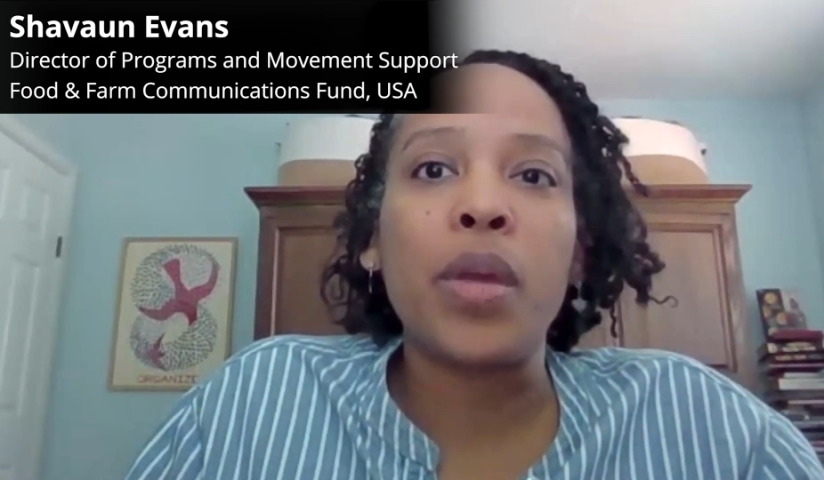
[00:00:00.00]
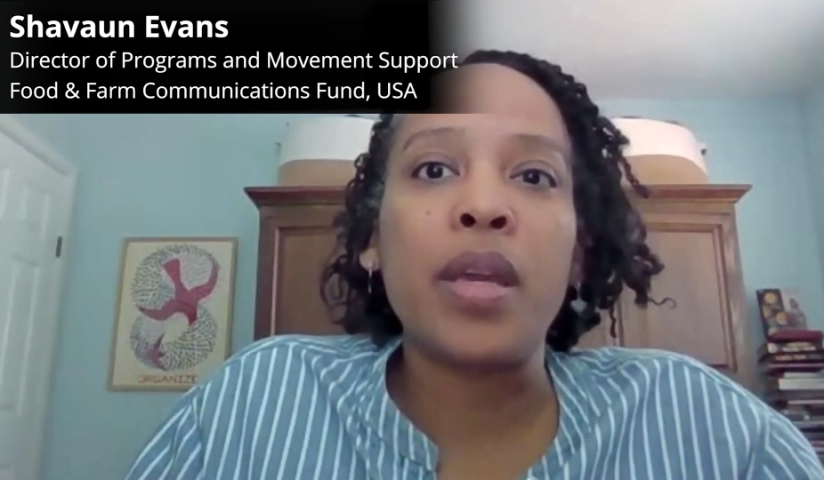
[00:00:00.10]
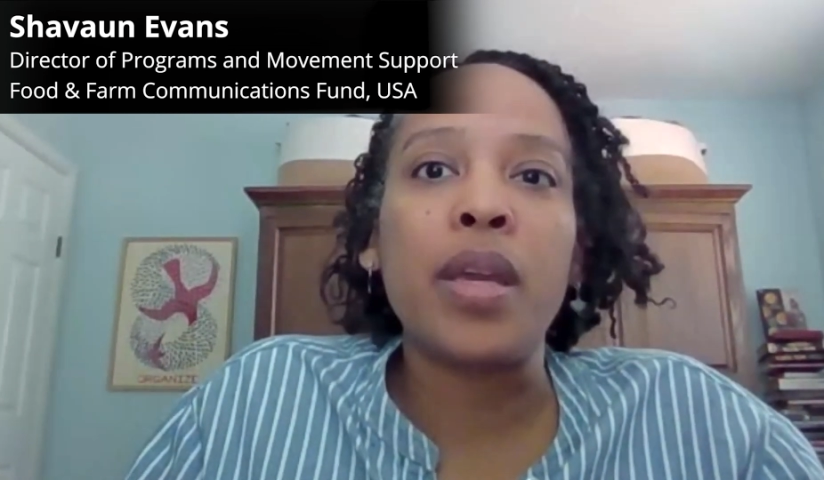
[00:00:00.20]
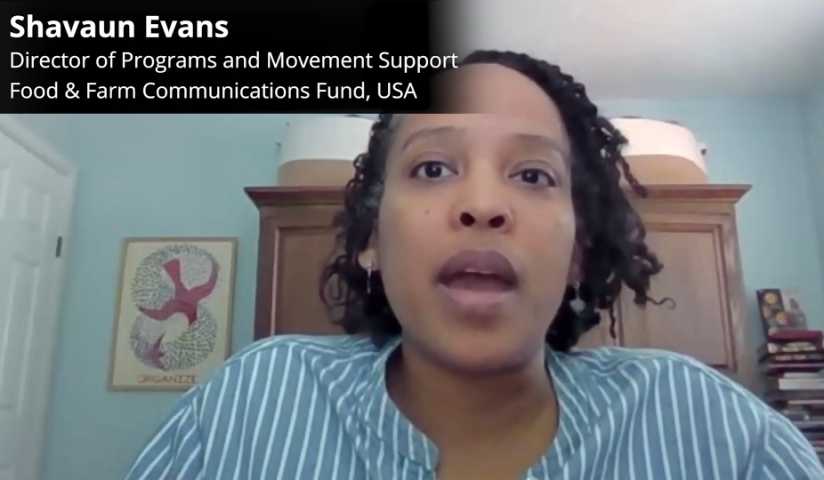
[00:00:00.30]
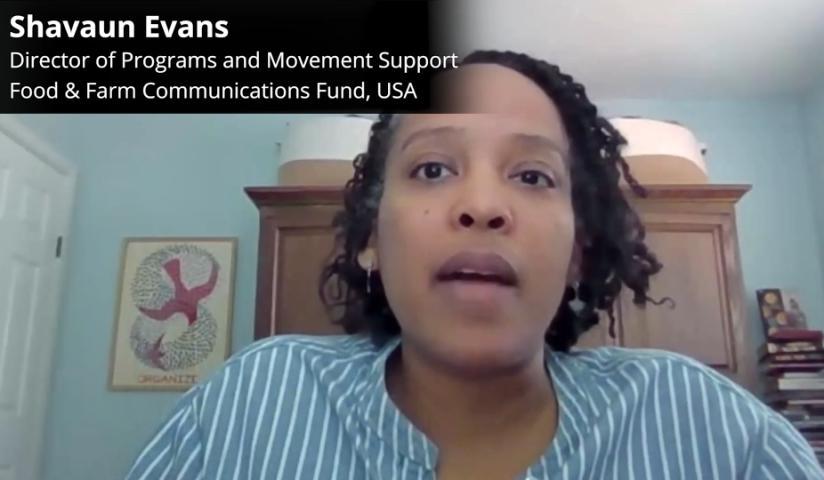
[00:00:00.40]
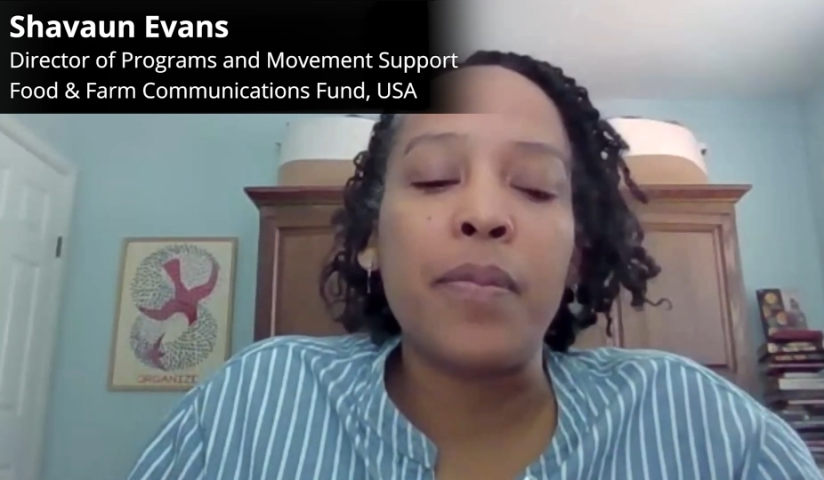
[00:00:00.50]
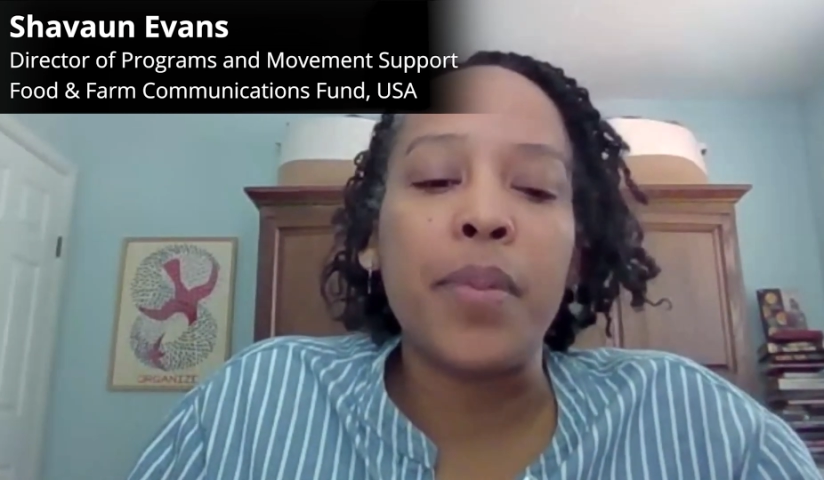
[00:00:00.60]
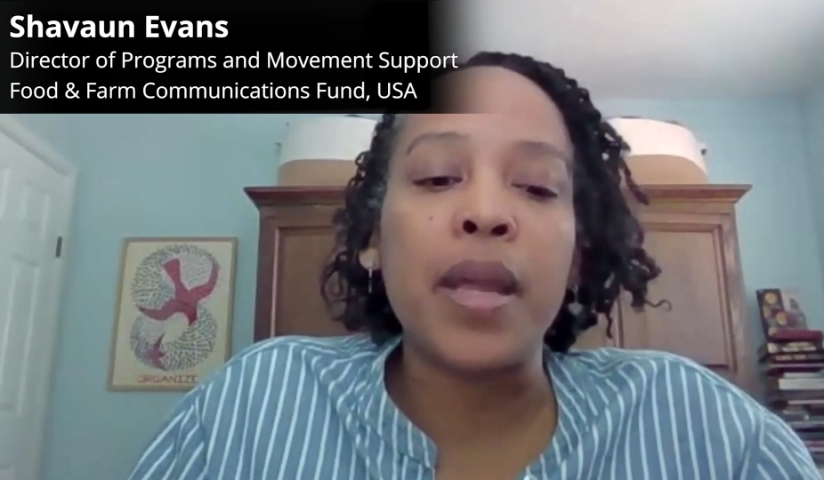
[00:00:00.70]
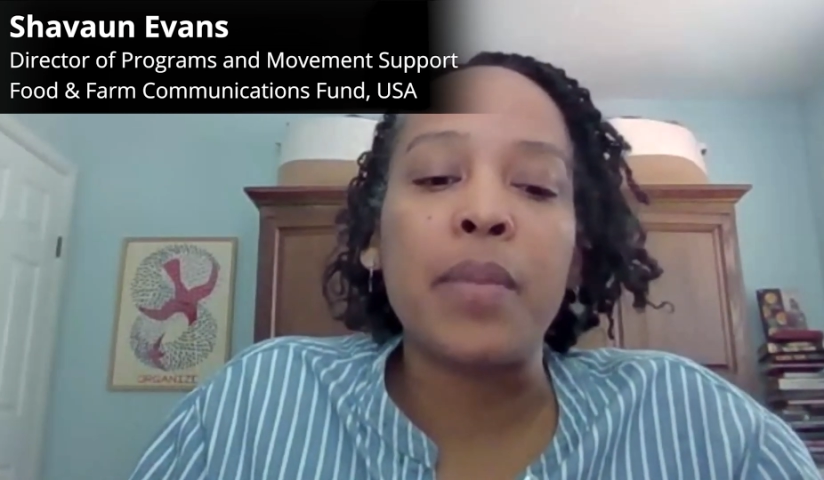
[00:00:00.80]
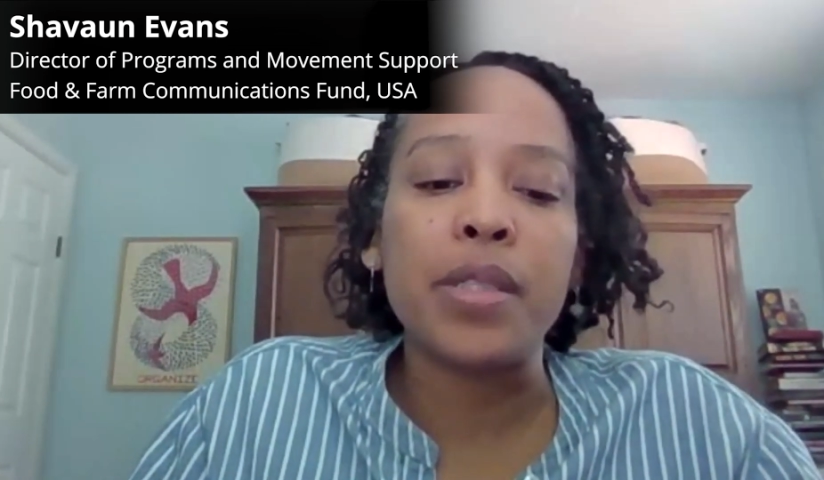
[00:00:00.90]
We have
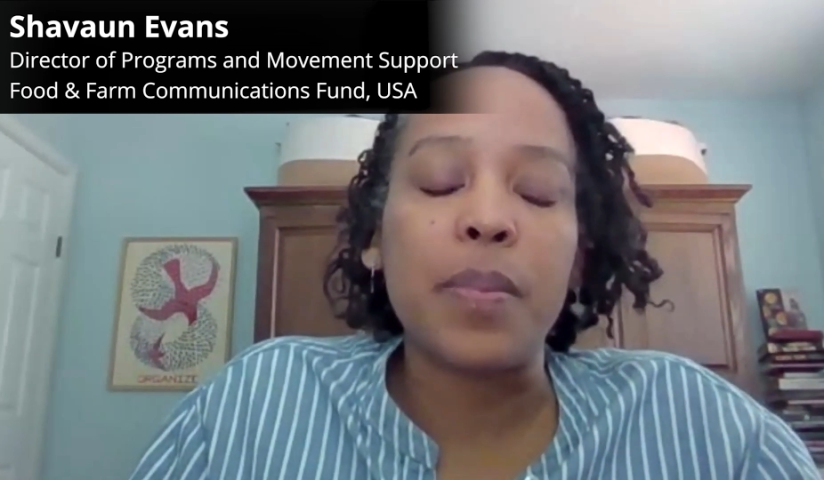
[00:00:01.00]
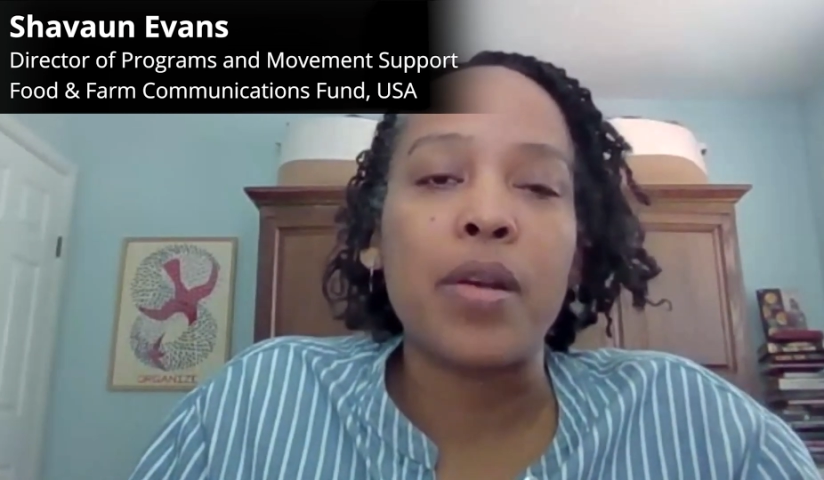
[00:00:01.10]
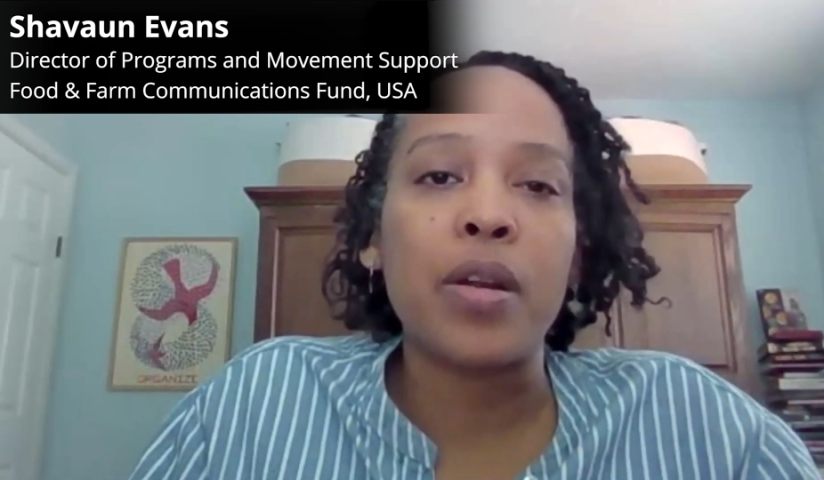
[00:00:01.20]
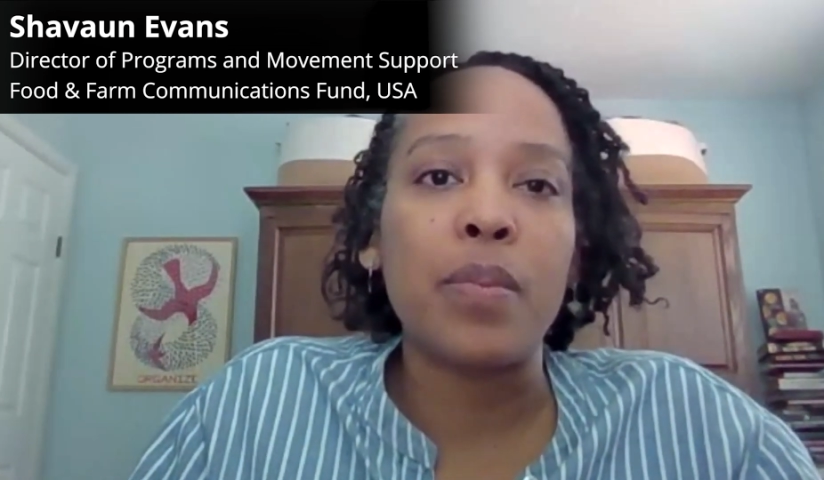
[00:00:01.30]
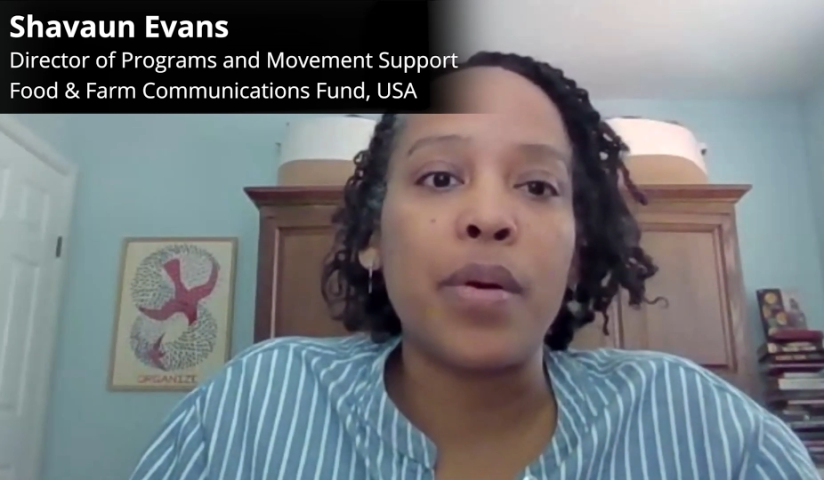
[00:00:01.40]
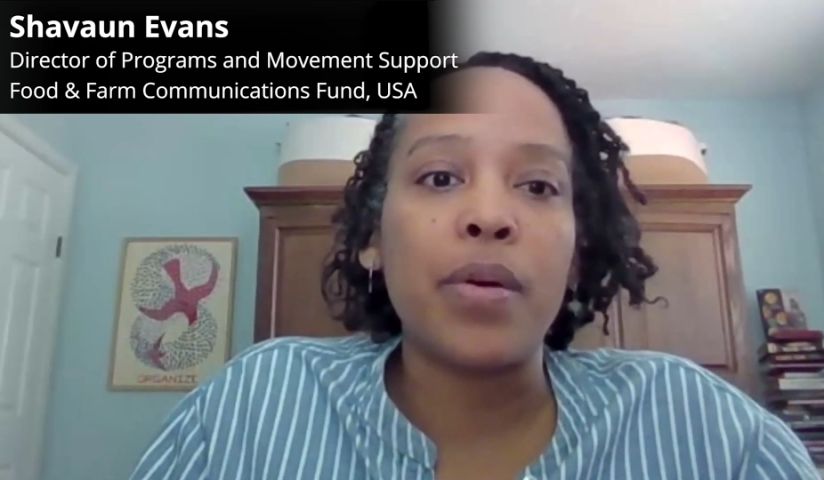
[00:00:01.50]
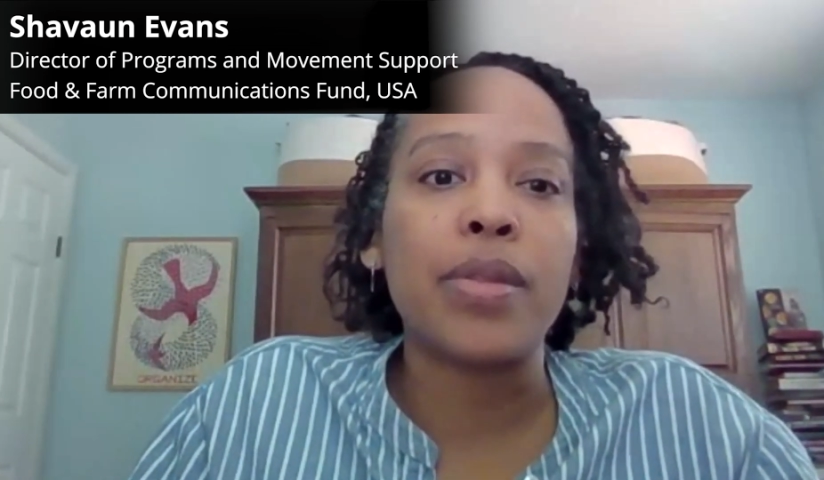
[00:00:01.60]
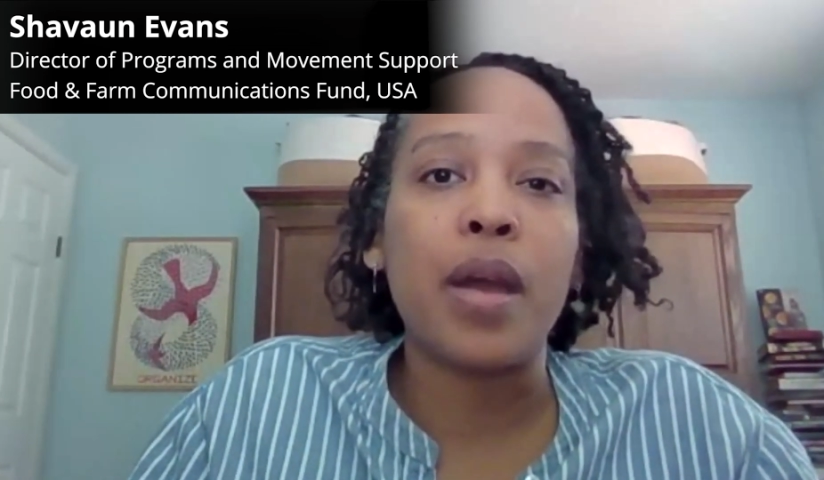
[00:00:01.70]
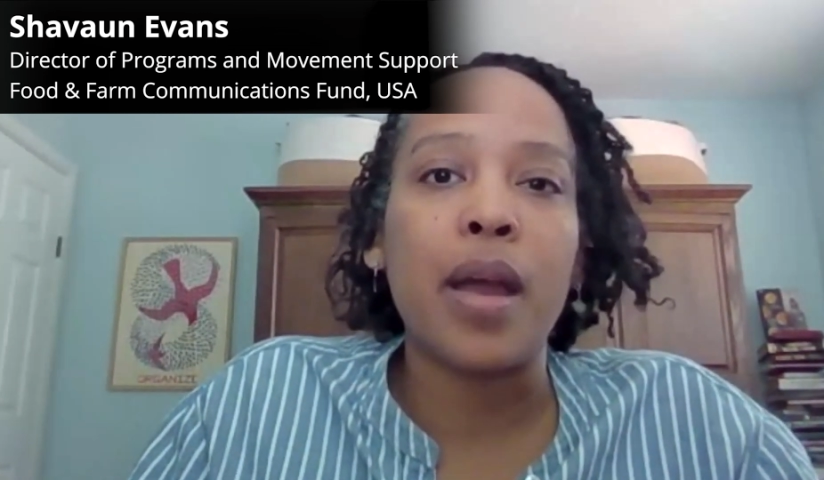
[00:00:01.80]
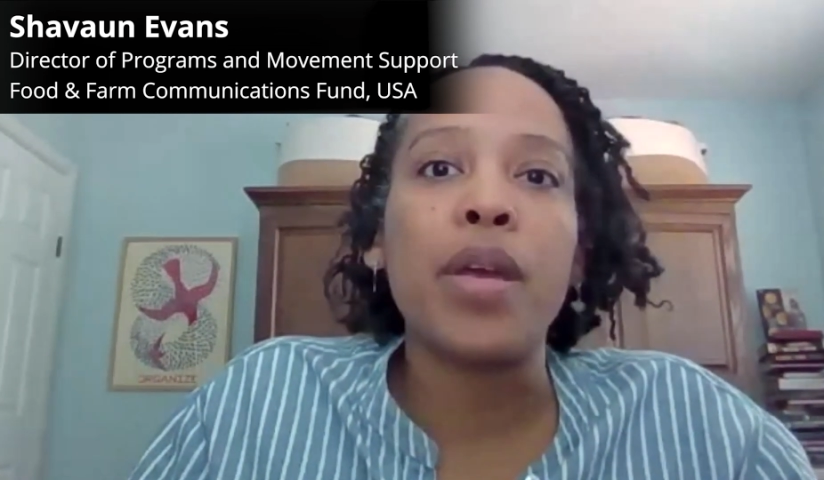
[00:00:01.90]
been able to partner
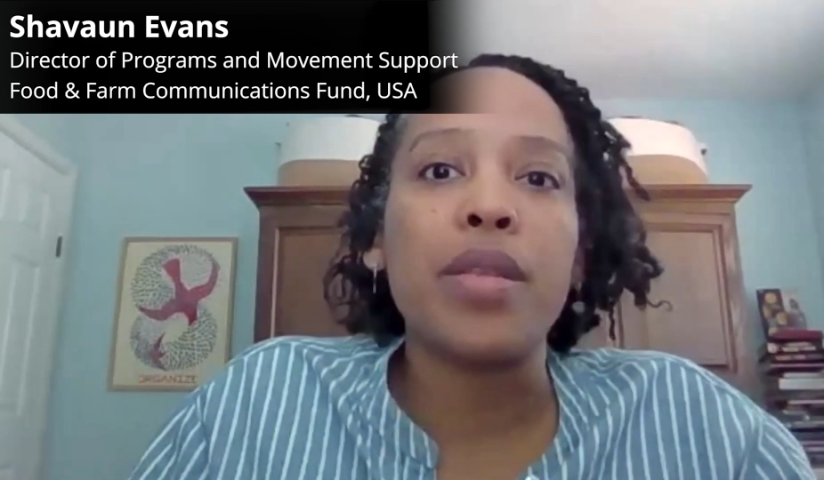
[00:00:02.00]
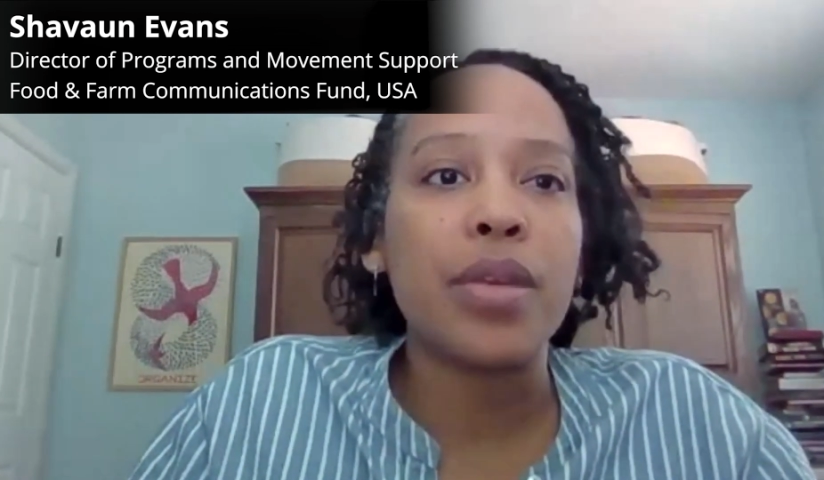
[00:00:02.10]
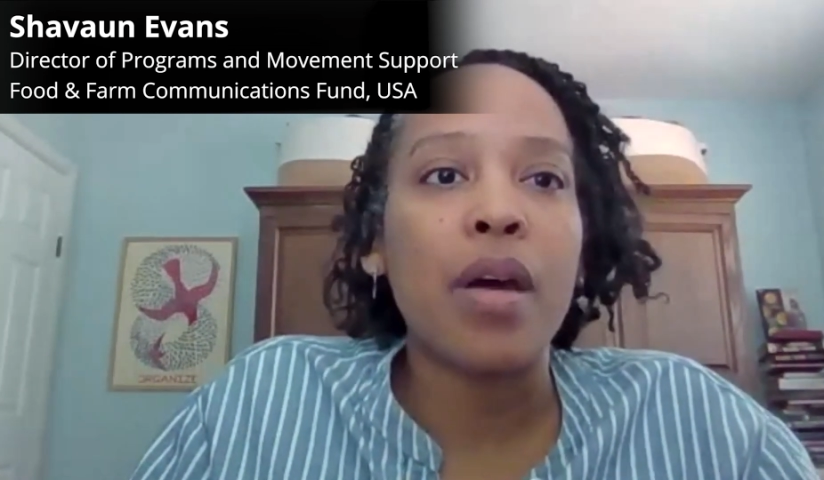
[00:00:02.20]
both with